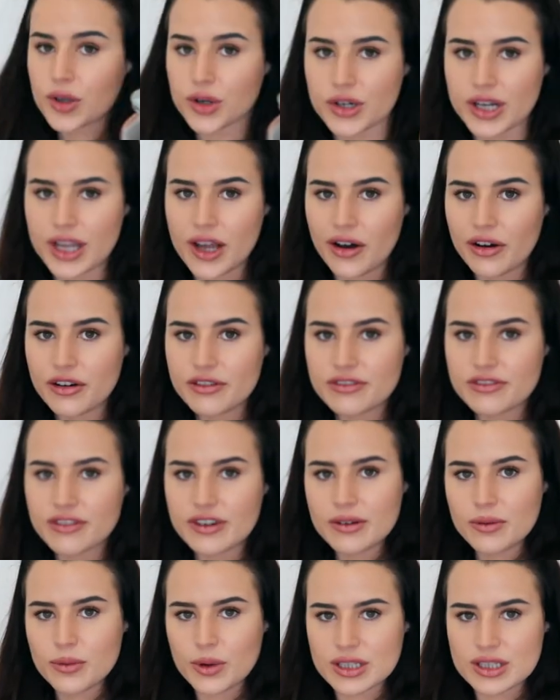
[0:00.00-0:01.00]
three of,
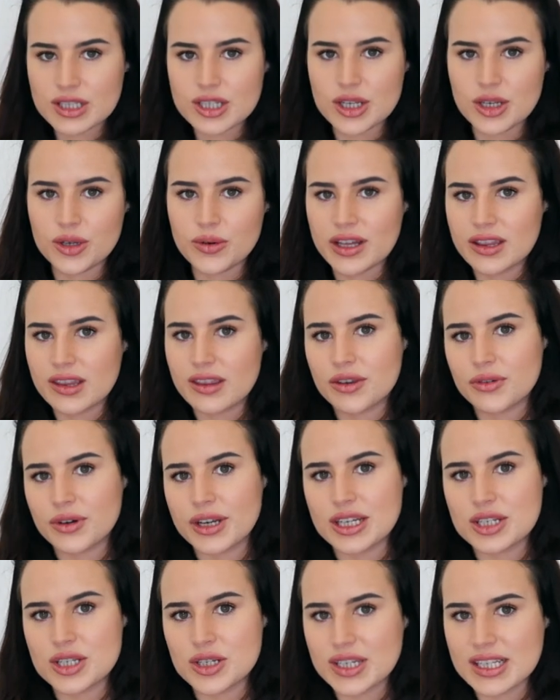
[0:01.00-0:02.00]
one, two, and
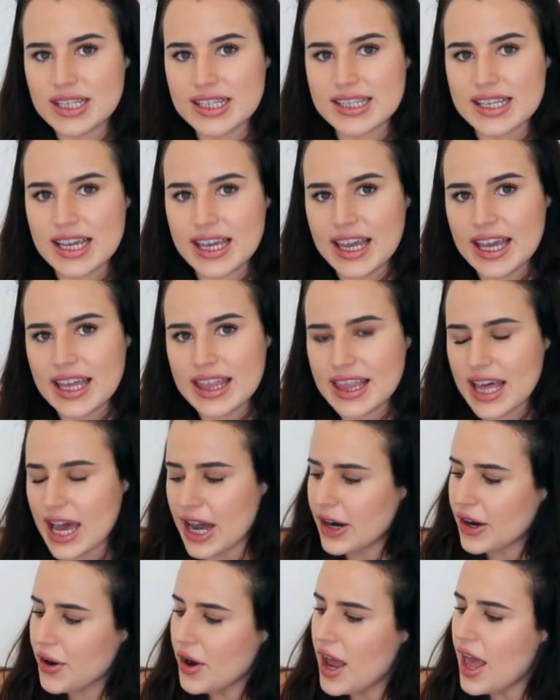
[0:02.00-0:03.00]
three, as you can see in
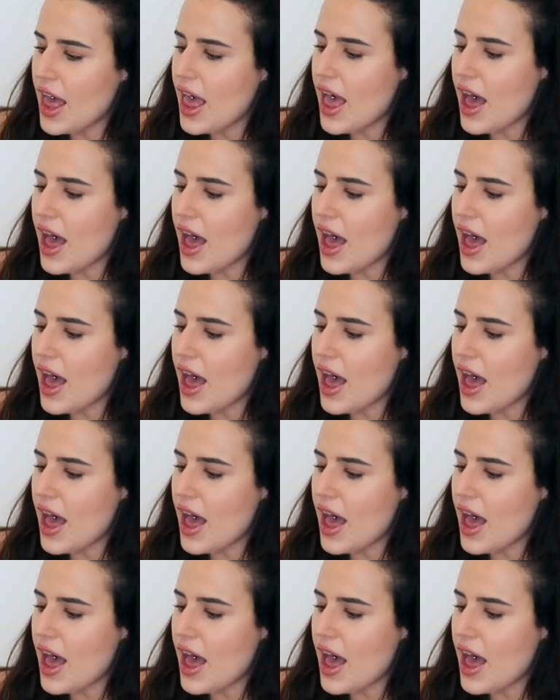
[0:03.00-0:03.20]
there.